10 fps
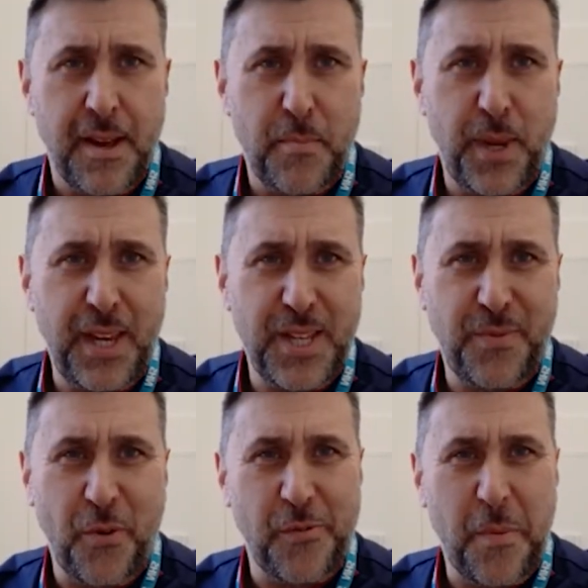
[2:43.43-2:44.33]
P is
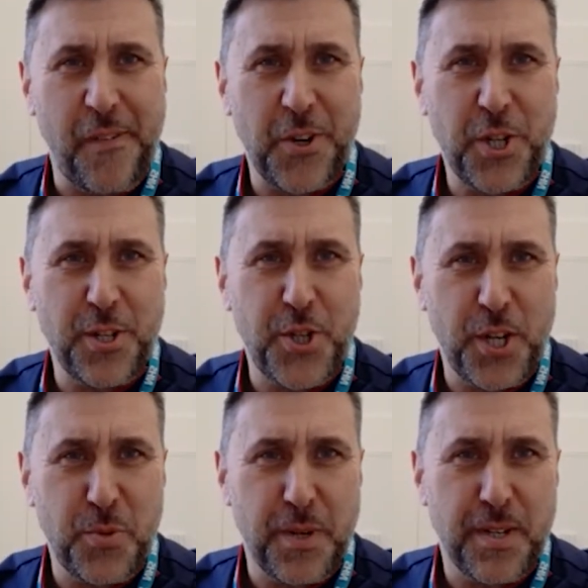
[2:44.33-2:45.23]
for professional
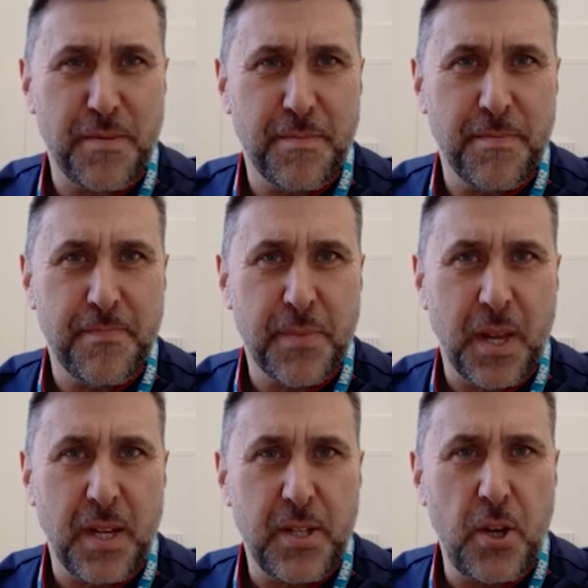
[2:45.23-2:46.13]
judgment.
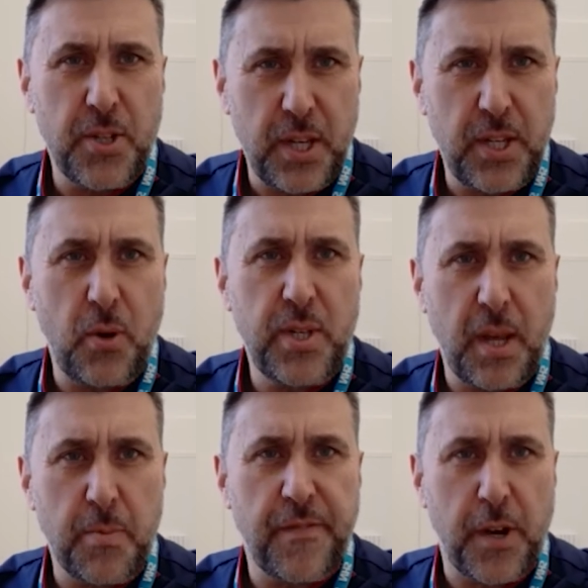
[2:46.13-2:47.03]
Nurses use their
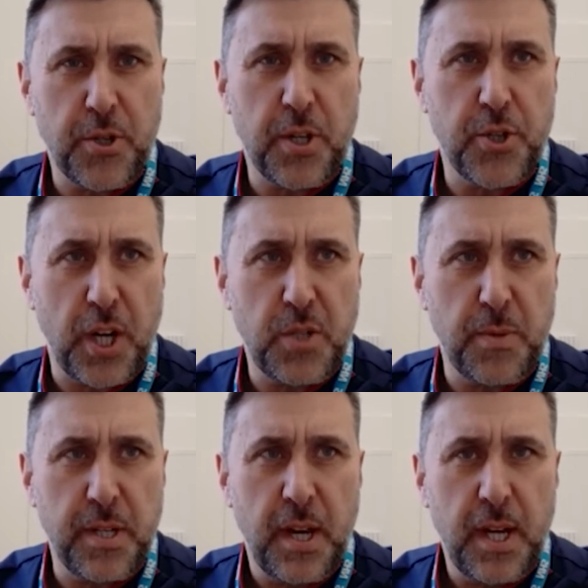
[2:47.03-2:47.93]
professional
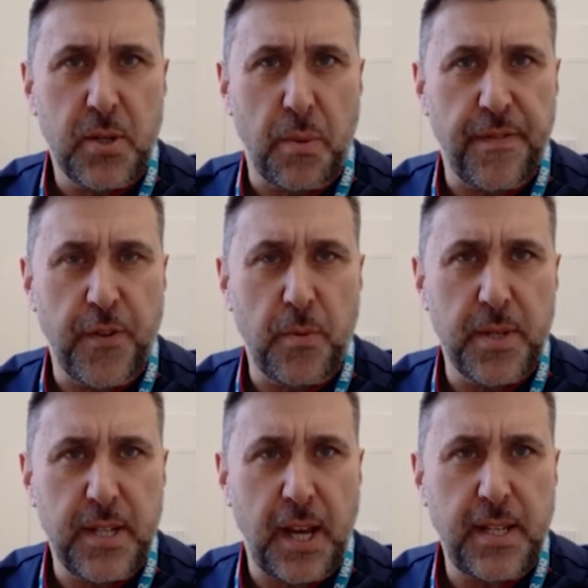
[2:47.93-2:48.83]
judgment to inform the
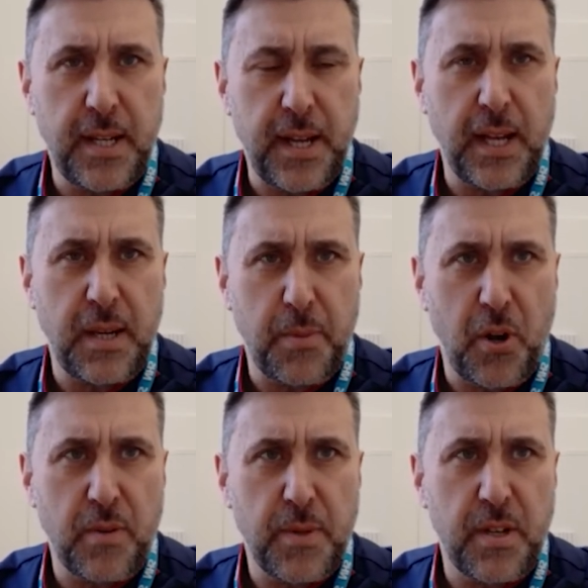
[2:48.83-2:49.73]
day-to-day
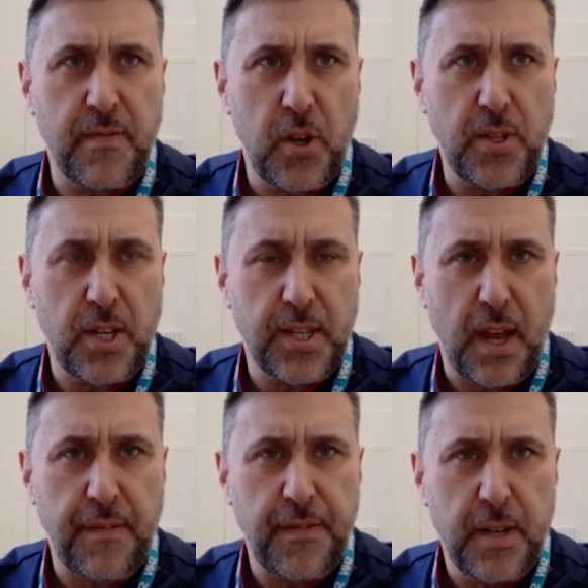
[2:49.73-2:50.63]
deployment of nursing
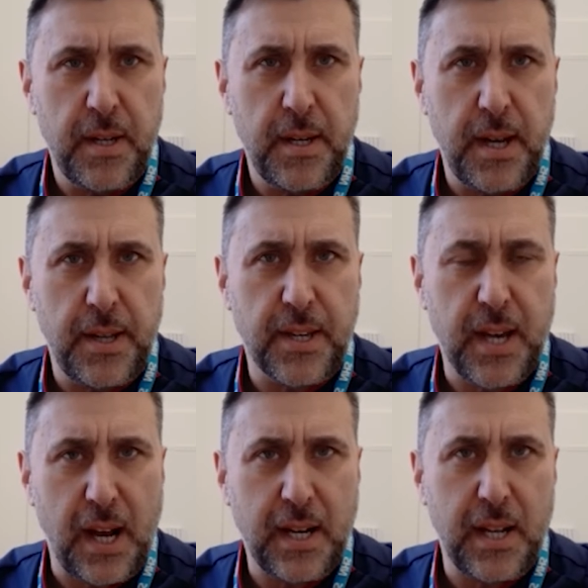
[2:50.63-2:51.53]
staff and the
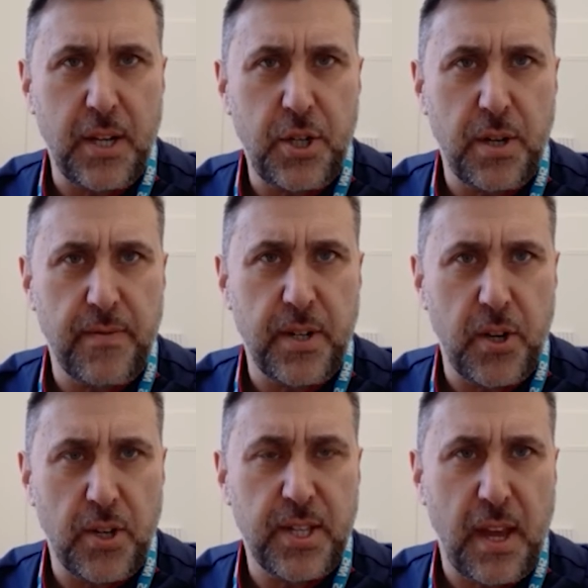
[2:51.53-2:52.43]
calculation of the
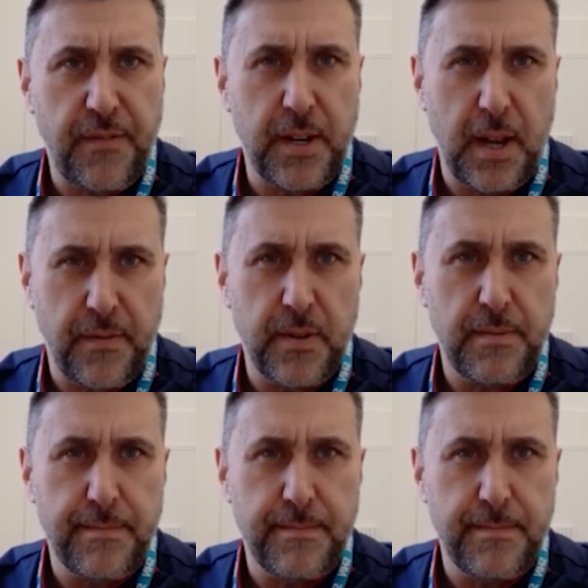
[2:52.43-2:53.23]
nurse staffing level.